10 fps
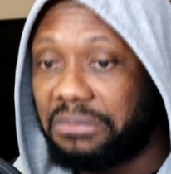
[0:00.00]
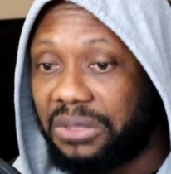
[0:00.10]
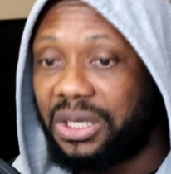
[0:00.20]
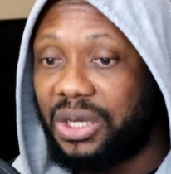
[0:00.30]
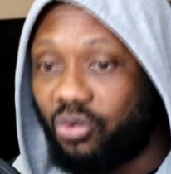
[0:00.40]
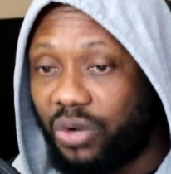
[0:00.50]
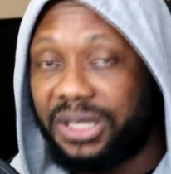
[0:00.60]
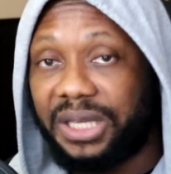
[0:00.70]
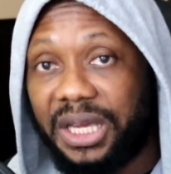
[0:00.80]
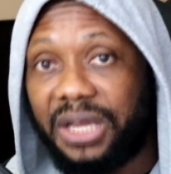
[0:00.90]
He went
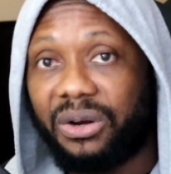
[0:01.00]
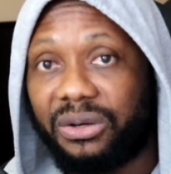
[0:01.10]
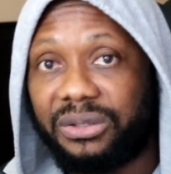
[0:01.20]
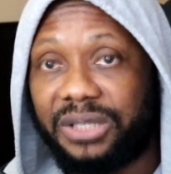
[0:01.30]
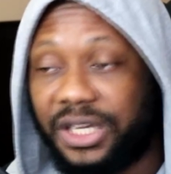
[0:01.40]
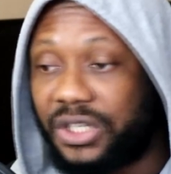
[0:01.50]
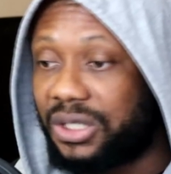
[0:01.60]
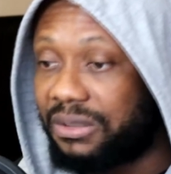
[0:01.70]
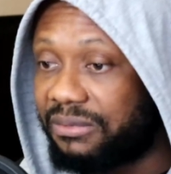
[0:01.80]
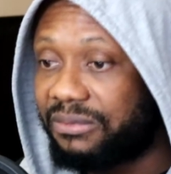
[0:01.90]
in on Deji,
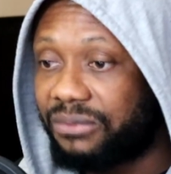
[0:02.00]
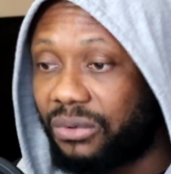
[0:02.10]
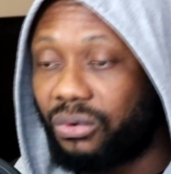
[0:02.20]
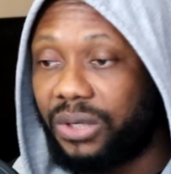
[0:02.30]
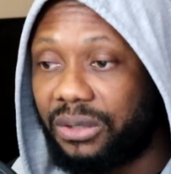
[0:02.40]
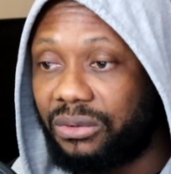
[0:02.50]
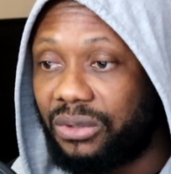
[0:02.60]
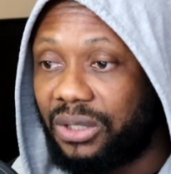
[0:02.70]
for real.